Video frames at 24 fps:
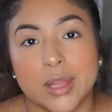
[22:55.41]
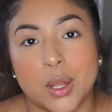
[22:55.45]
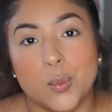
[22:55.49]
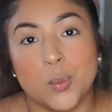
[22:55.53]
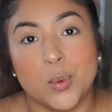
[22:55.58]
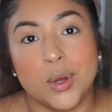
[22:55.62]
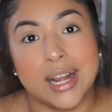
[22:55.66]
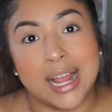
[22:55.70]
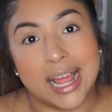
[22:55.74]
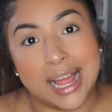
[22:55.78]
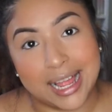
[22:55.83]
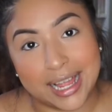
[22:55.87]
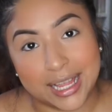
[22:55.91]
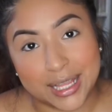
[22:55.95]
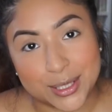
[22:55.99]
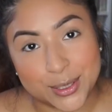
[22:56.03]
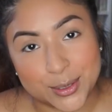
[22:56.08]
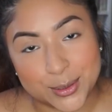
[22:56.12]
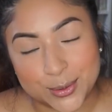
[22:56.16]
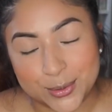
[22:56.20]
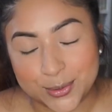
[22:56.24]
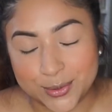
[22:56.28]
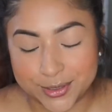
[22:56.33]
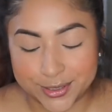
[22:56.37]
what I
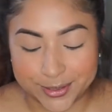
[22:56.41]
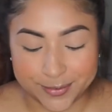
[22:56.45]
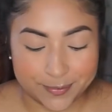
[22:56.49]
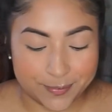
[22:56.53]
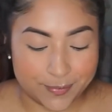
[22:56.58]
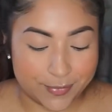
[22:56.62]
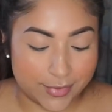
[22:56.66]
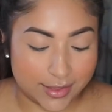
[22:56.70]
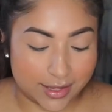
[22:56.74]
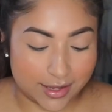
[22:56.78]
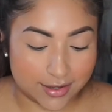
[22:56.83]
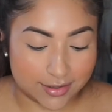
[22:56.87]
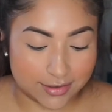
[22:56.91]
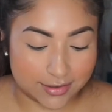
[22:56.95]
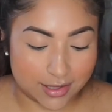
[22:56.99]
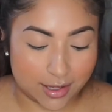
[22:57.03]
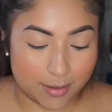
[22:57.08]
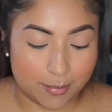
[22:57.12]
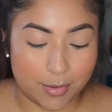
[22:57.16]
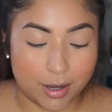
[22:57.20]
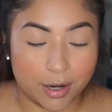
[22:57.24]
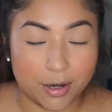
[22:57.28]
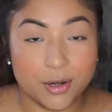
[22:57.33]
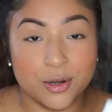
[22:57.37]
use is the
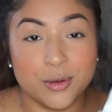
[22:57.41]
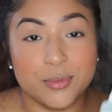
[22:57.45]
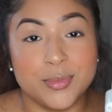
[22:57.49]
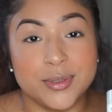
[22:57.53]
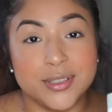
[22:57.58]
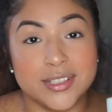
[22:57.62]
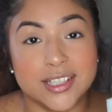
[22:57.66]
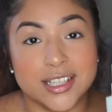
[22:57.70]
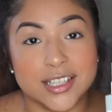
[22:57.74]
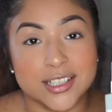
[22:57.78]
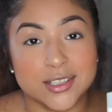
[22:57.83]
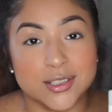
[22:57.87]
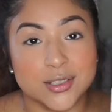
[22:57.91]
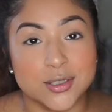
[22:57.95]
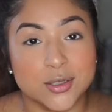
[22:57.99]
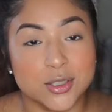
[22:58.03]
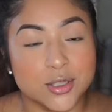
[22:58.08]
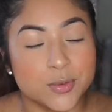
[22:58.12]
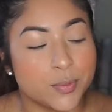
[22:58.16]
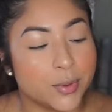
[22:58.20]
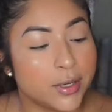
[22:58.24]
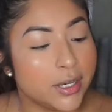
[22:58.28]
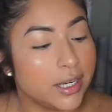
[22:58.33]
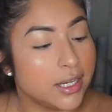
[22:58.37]
Mario Badescu
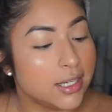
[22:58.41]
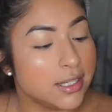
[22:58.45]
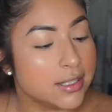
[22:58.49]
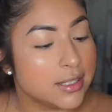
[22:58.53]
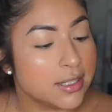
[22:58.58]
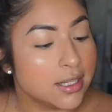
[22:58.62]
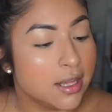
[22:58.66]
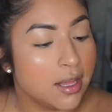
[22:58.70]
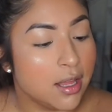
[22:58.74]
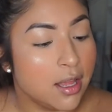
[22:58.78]
sprays.